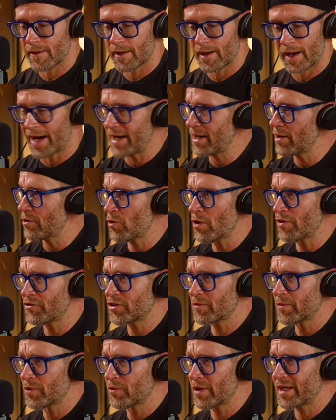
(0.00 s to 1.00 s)
I didn't know I was
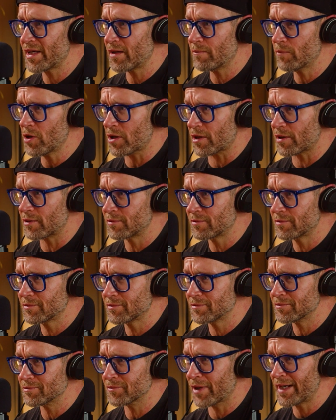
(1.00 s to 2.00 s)
going to be writing a book,
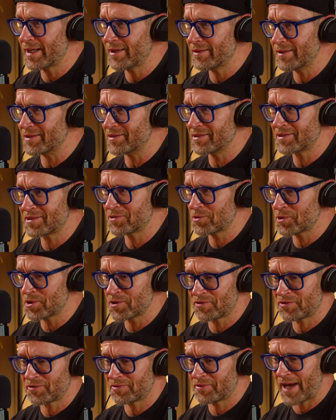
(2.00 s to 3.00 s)
right? It just sort
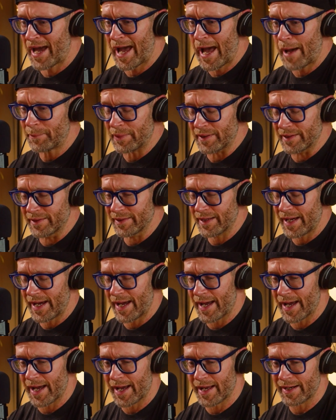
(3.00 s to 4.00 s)
of happened.
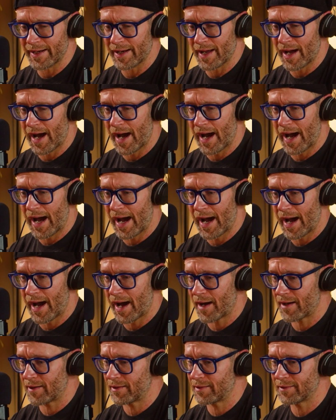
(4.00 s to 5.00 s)
And,
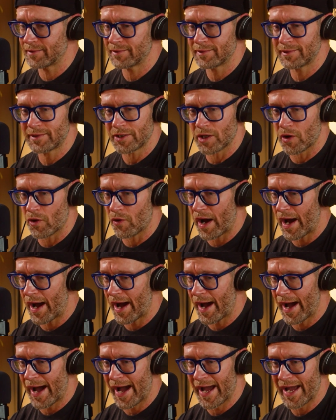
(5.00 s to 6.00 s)
you know,
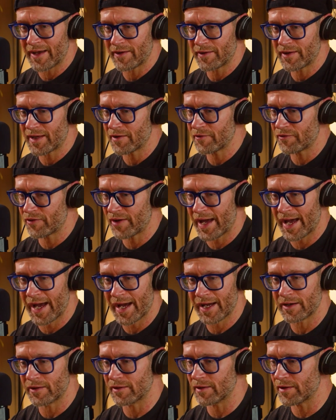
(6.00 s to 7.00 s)
I have
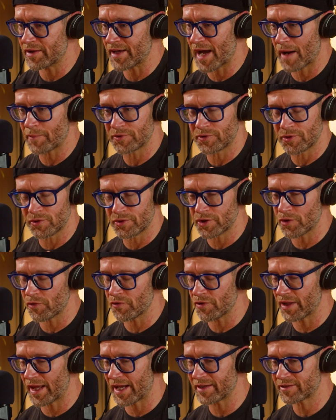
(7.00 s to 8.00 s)
had the opportunity over
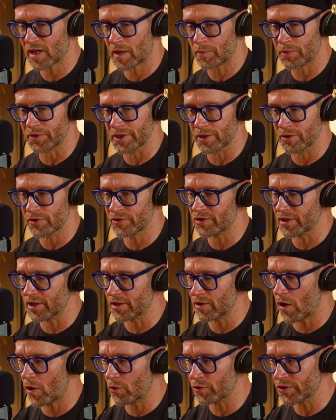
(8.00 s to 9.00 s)
the last couple years, and it
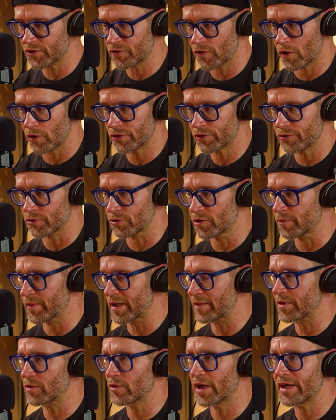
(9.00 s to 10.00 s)
always falls through to
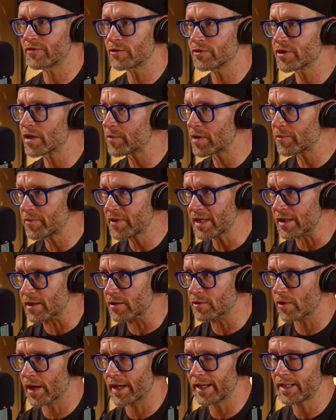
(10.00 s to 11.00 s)
maybe write for WWE,
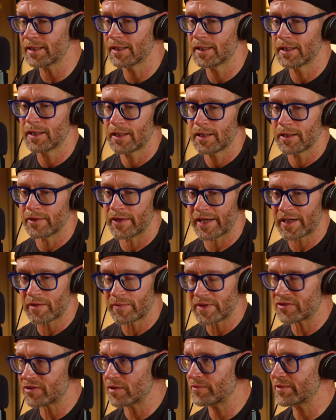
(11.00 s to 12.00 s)
right? that could be
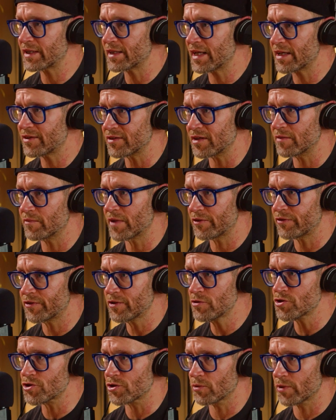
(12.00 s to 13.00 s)
something that's in my
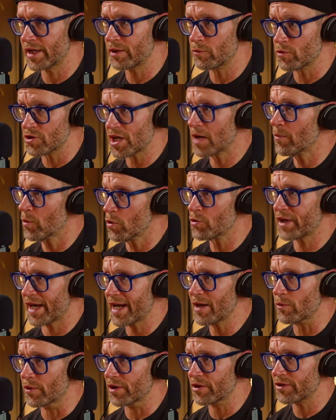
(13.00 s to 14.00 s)
future, right? Which I'm
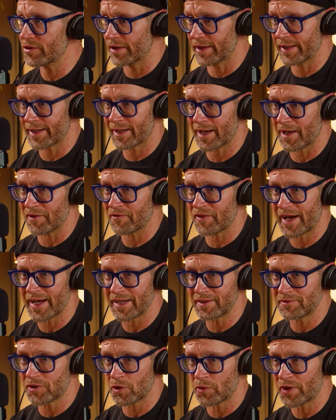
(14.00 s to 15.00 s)
okay with. Like if
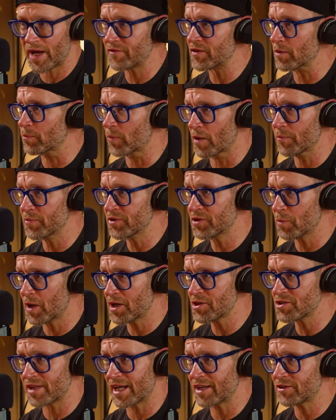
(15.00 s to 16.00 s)
I don't have to bump as
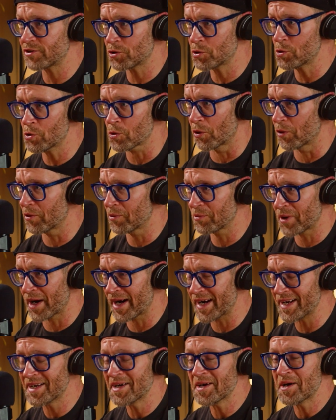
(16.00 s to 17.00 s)
much, that's cool,
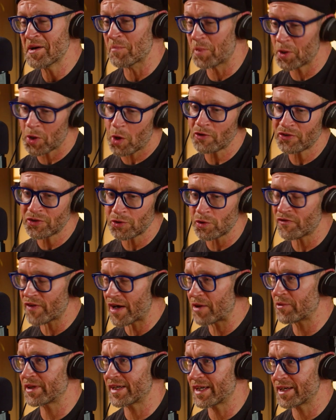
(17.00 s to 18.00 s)
right? But also if
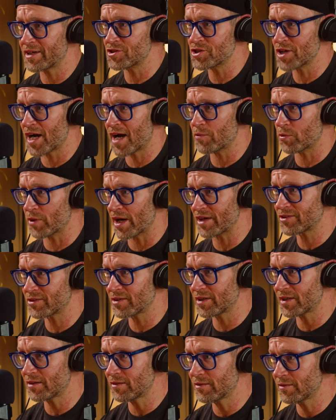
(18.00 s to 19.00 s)
I were to get a job
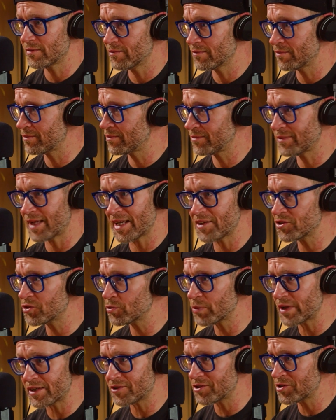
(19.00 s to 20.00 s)
wrestling, that's
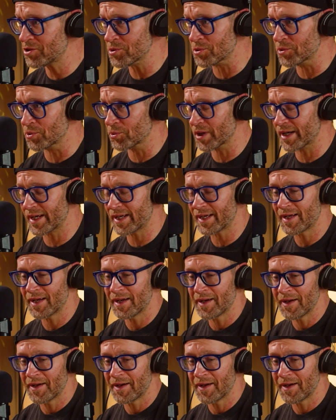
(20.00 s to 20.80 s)
sweet too, right?